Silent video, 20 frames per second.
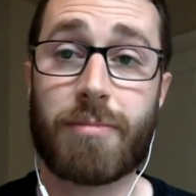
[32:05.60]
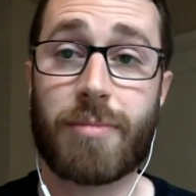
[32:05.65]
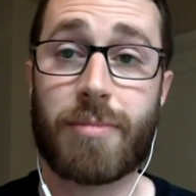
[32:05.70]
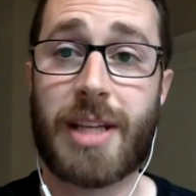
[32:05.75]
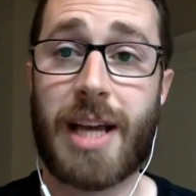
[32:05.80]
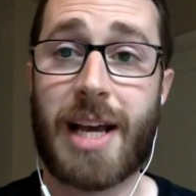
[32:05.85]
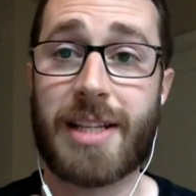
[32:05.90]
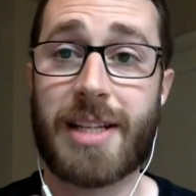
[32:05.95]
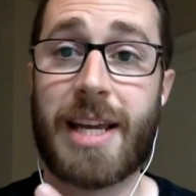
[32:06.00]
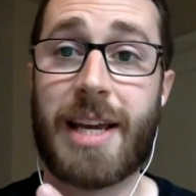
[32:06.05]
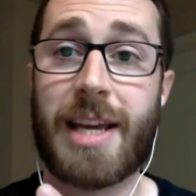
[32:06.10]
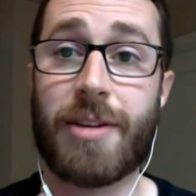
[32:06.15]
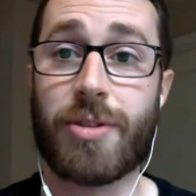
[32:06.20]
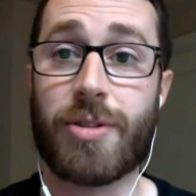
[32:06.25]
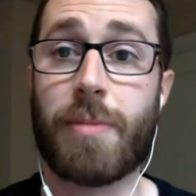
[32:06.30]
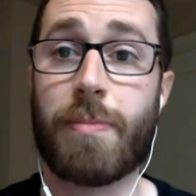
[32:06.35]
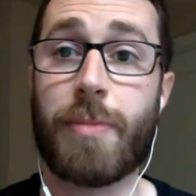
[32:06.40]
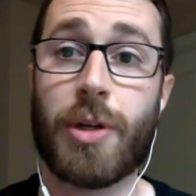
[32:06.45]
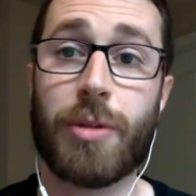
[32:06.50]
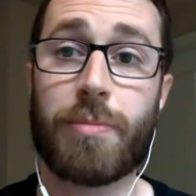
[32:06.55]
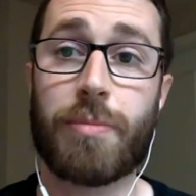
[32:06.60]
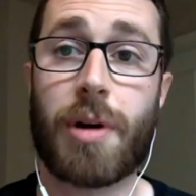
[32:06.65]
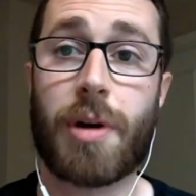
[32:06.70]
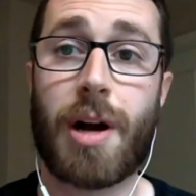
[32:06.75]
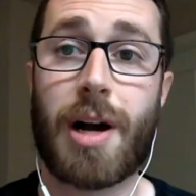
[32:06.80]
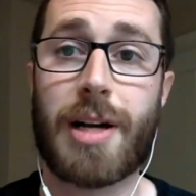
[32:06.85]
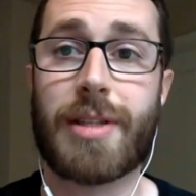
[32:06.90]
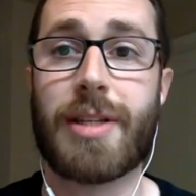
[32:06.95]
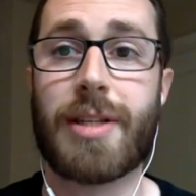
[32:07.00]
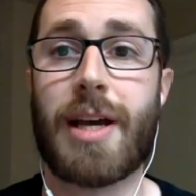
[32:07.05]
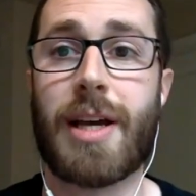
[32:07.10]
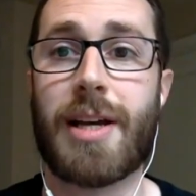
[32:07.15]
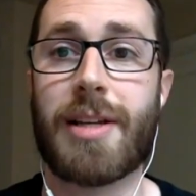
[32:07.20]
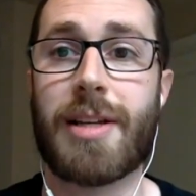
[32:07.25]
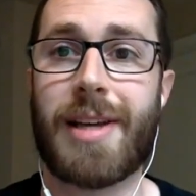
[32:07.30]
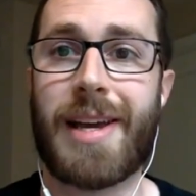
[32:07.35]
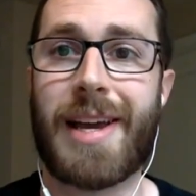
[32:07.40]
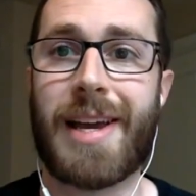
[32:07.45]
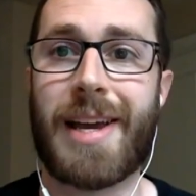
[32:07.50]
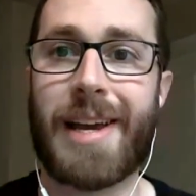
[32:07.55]
Sass handles the build
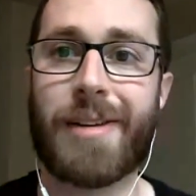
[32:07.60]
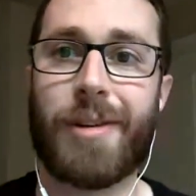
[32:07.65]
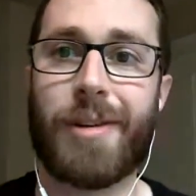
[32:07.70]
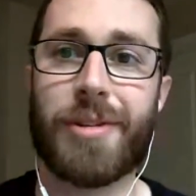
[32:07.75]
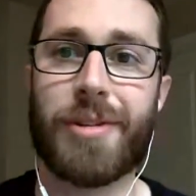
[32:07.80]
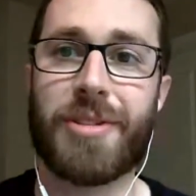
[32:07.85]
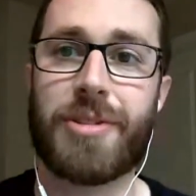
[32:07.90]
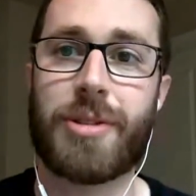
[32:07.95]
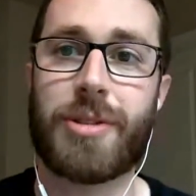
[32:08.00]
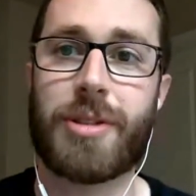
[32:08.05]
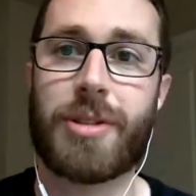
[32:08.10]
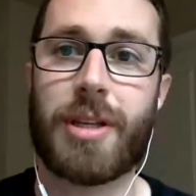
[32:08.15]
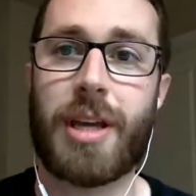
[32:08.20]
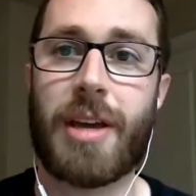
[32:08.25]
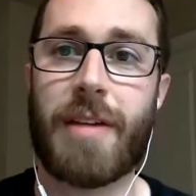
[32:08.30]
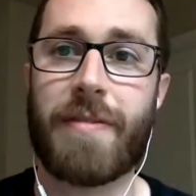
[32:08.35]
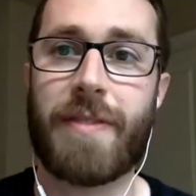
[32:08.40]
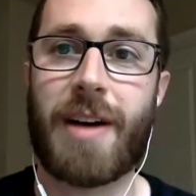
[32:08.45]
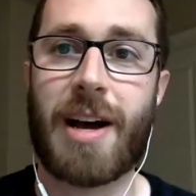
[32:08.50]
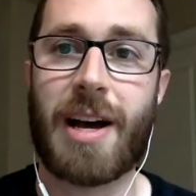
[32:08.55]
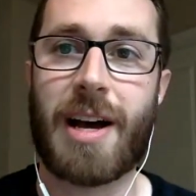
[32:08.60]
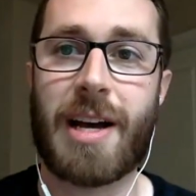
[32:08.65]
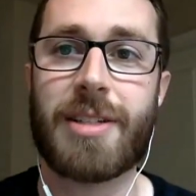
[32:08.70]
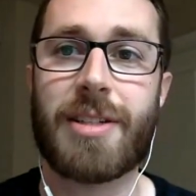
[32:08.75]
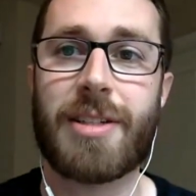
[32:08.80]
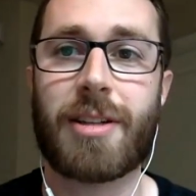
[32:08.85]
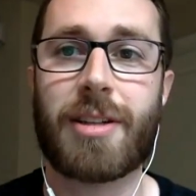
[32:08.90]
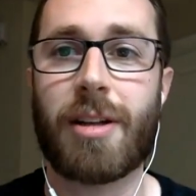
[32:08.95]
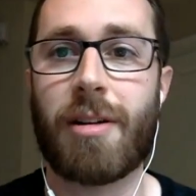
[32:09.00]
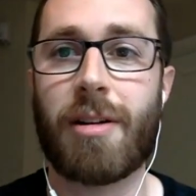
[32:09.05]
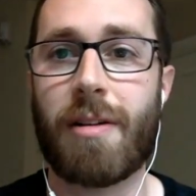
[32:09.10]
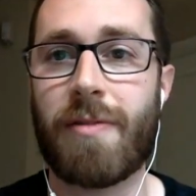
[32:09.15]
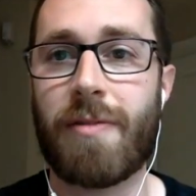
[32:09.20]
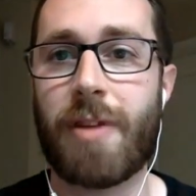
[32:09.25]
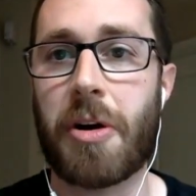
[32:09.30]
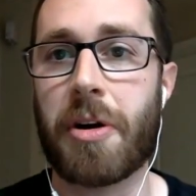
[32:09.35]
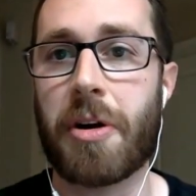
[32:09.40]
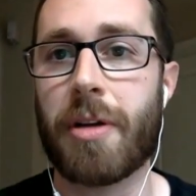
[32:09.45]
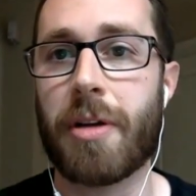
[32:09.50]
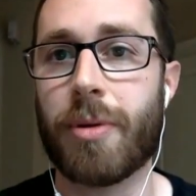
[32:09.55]
process. It handles if I declare a
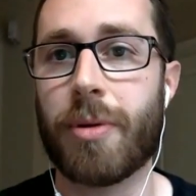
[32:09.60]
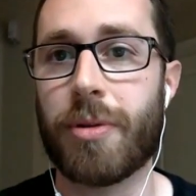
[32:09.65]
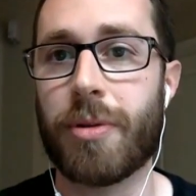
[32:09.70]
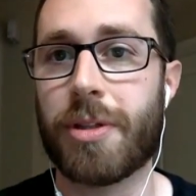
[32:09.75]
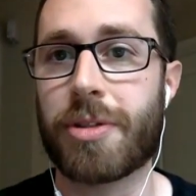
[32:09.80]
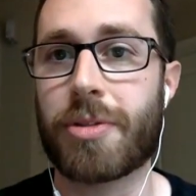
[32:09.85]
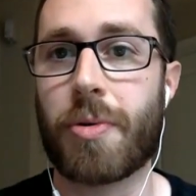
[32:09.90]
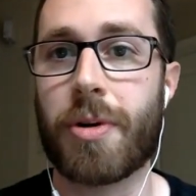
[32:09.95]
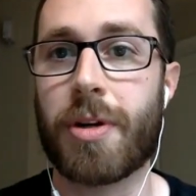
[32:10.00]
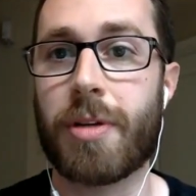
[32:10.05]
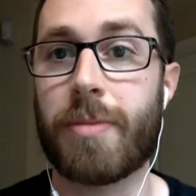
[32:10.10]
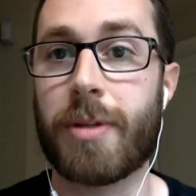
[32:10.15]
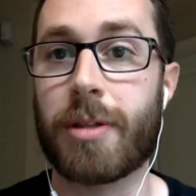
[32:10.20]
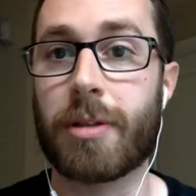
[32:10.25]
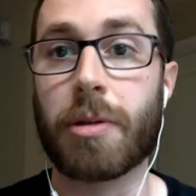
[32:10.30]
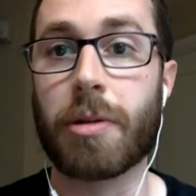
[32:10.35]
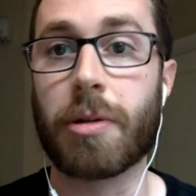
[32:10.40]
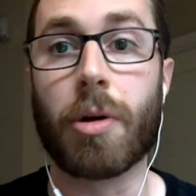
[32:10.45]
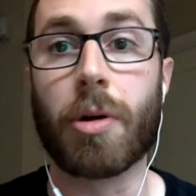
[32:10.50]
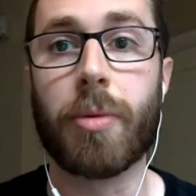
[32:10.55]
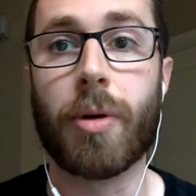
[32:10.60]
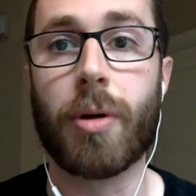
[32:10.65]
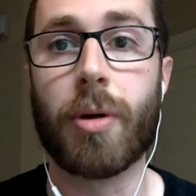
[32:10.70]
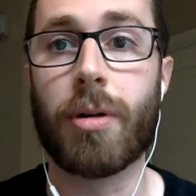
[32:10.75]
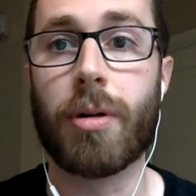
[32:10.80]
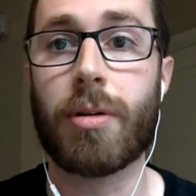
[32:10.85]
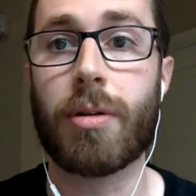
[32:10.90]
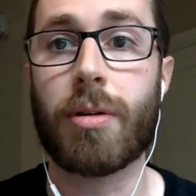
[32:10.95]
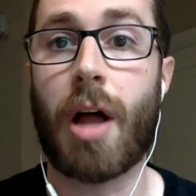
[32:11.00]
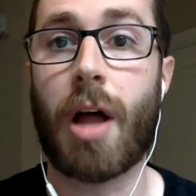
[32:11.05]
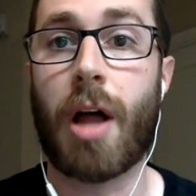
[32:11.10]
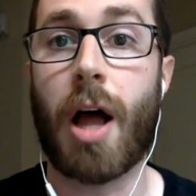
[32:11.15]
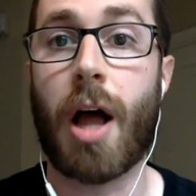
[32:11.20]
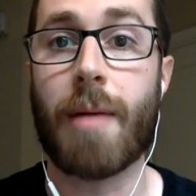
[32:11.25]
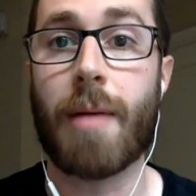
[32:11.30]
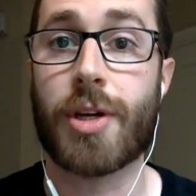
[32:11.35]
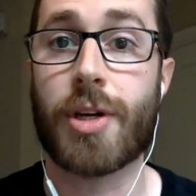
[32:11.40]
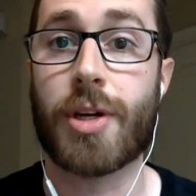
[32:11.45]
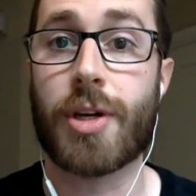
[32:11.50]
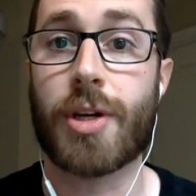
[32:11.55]
variable that's going to be global,
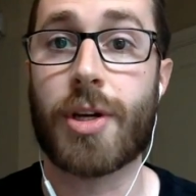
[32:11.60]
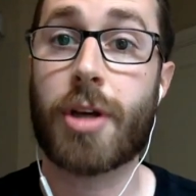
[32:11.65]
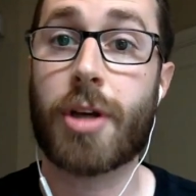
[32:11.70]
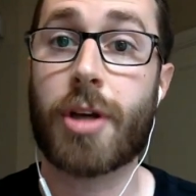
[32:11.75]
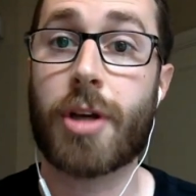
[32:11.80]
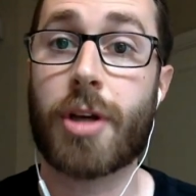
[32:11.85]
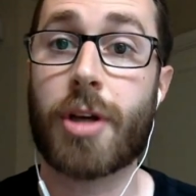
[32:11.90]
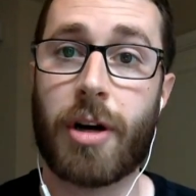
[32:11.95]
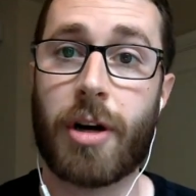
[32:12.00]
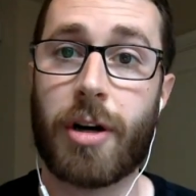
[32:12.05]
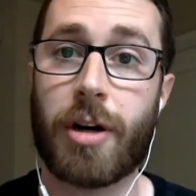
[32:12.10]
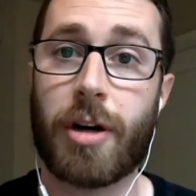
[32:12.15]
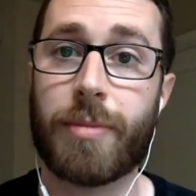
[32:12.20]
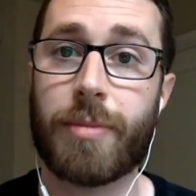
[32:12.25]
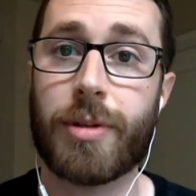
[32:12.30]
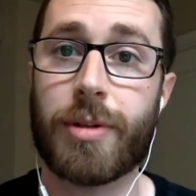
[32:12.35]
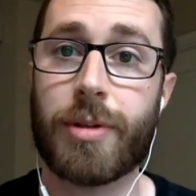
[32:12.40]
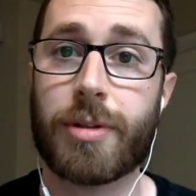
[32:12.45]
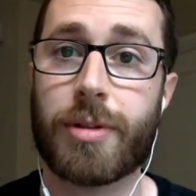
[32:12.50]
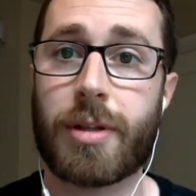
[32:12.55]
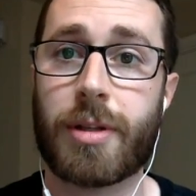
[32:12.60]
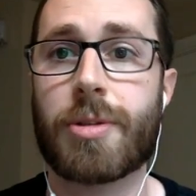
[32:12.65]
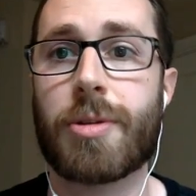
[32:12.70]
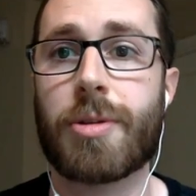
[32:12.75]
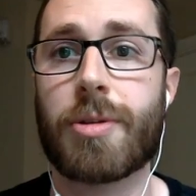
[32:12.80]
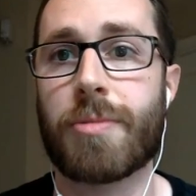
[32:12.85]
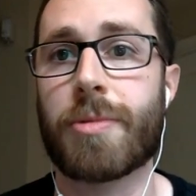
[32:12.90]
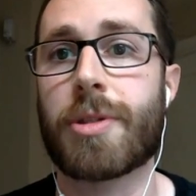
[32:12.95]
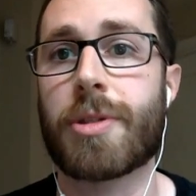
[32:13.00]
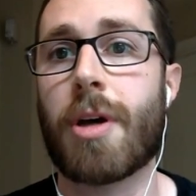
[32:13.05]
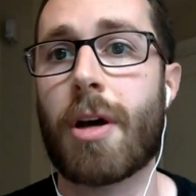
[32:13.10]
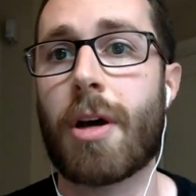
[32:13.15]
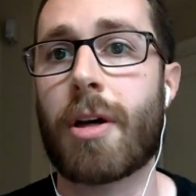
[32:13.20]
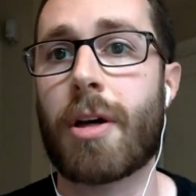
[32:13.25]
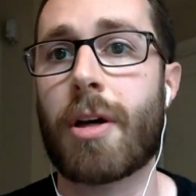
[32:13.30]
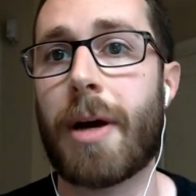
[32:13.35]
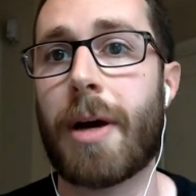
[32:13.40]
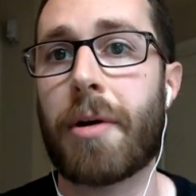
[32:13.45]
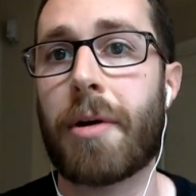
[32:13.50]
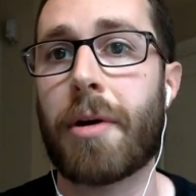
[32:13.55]
such as color variables, Susan was talking
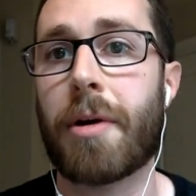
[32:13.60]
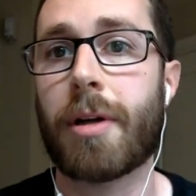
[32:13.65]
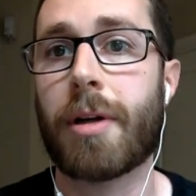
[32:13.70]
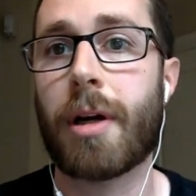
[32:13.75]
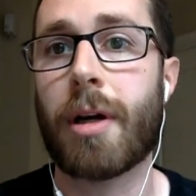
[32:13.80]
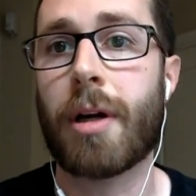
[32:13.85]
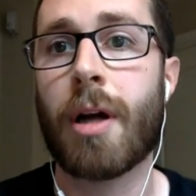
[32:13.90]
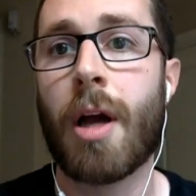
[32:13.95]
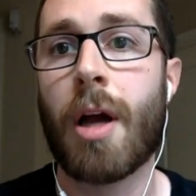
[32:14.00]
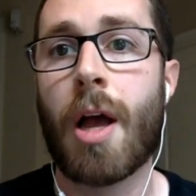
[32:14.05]
about earlier.